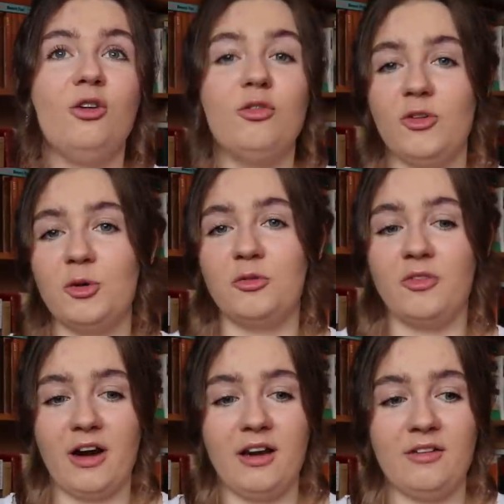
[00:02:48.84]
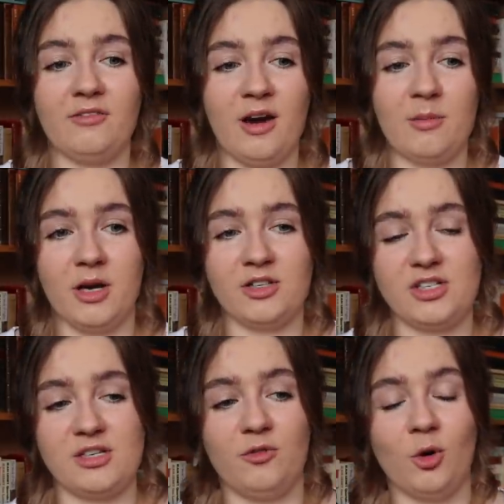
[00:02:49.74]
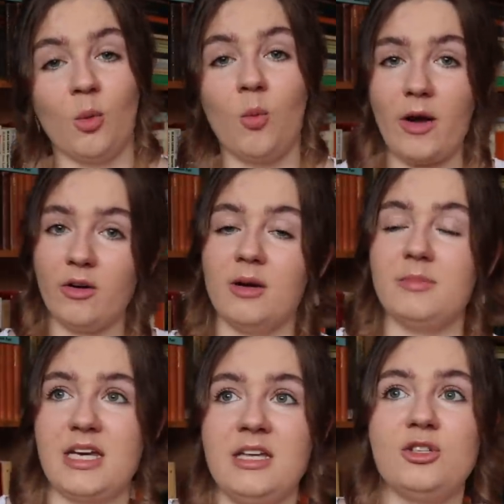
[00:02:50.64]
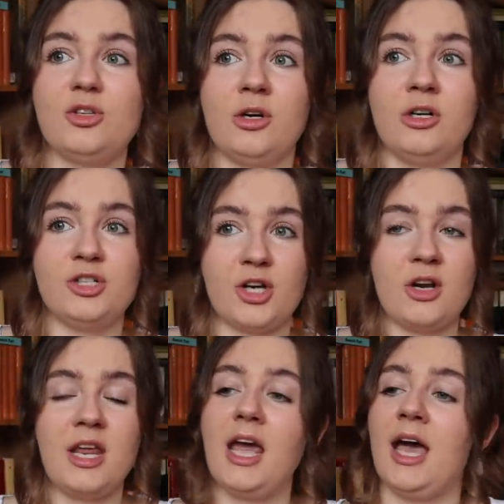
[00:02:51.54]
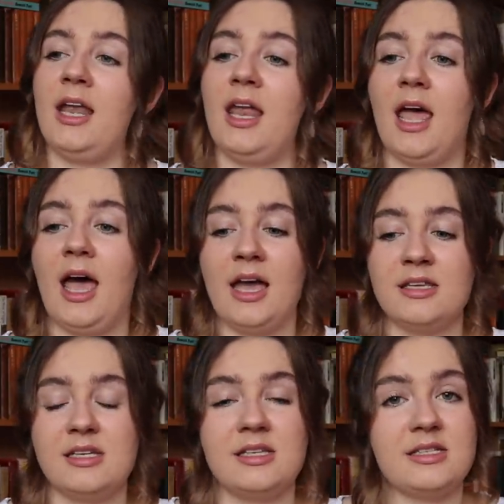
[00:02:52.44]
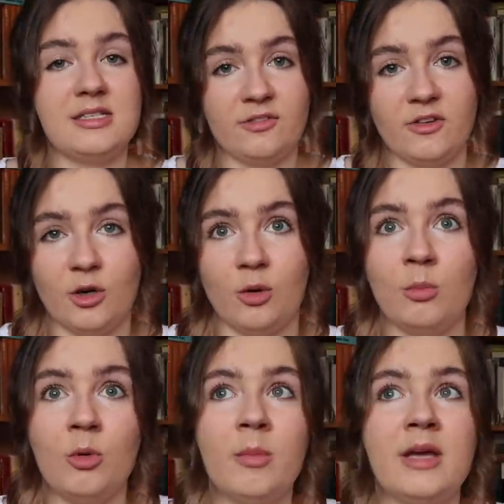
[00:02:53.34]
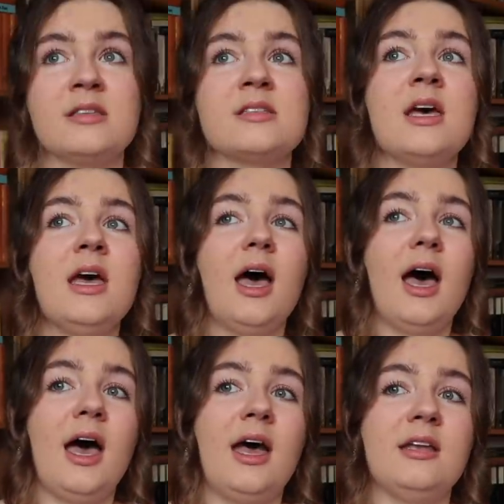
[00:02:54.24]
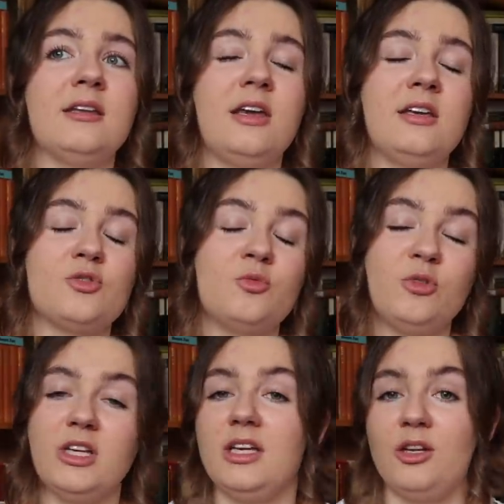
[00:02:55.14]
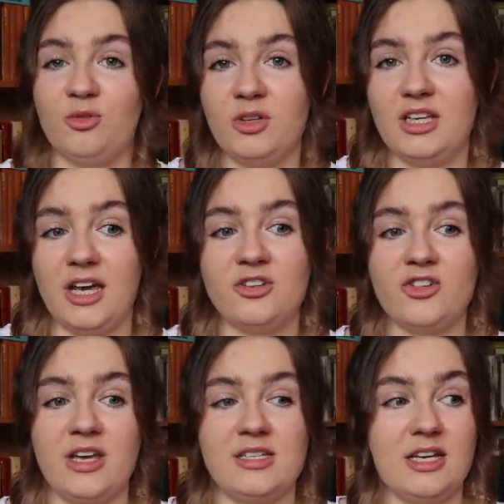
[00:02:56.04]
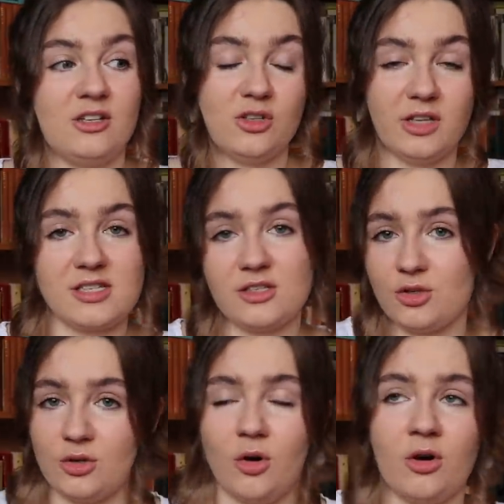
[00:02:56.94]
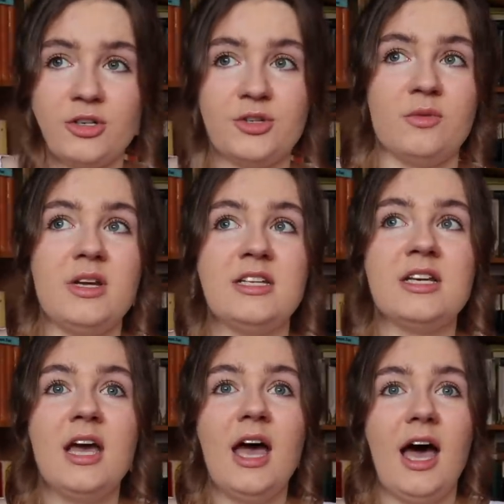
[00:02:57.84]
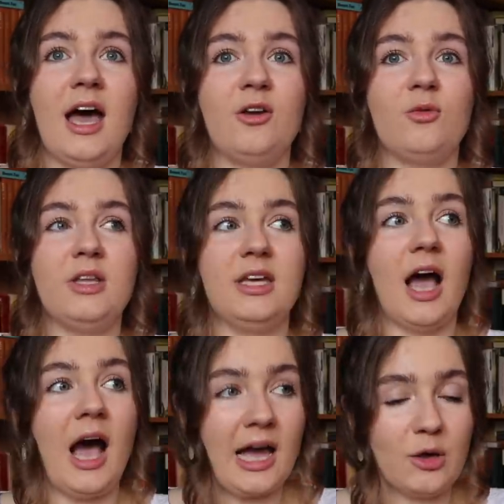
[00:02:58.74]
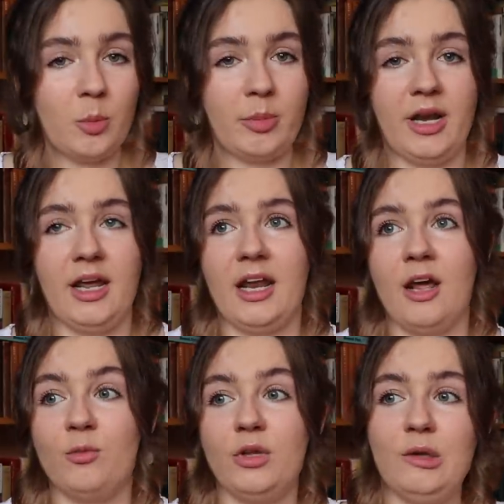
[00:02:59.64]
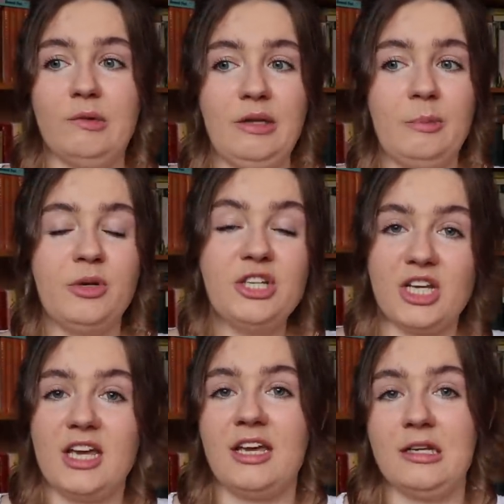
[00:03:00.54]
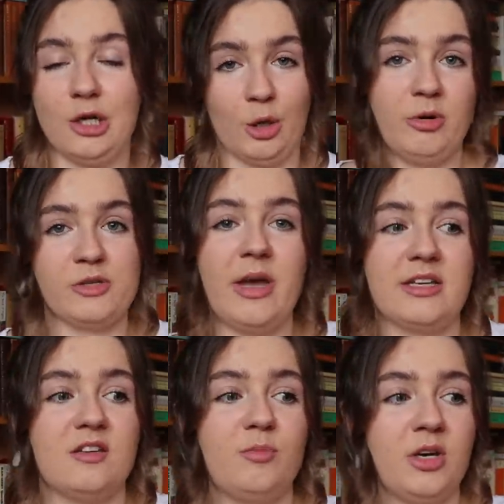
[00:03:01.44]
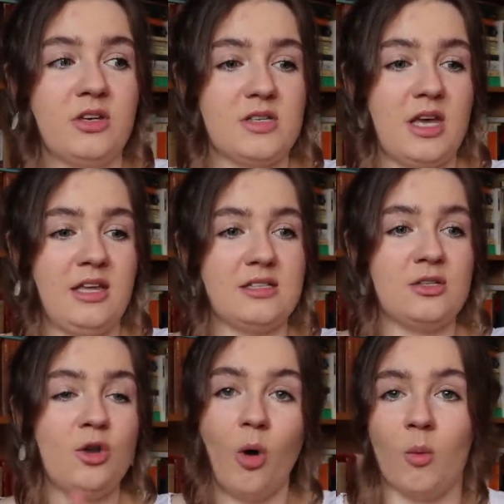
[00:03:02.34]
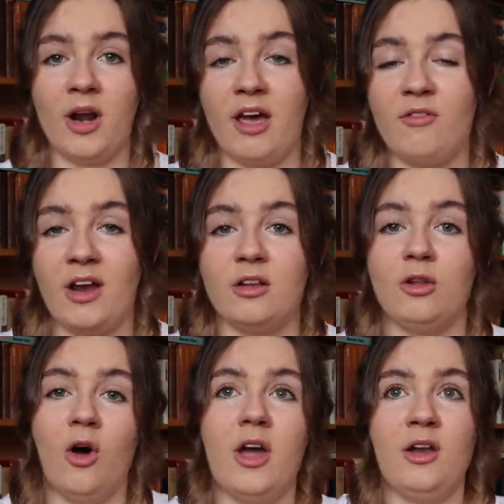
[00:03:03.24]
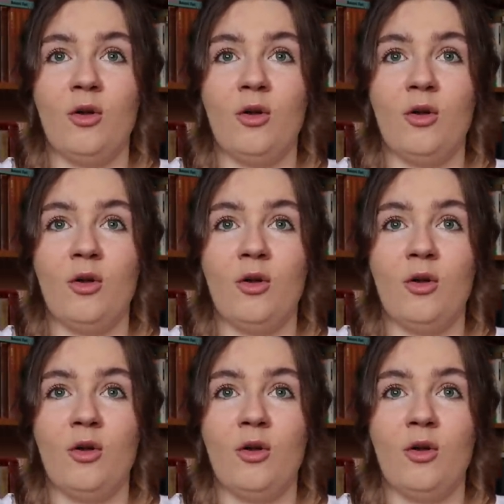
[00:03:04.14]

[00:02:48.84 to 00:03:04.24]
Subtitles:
You feel very, very much as if you're welcomed into her journey, and it has its difficult moments, and it's really, really interesting to listen to or to read, and really eye-opening. And I really, really appreciated her perspective, because it's not one I've read a lot in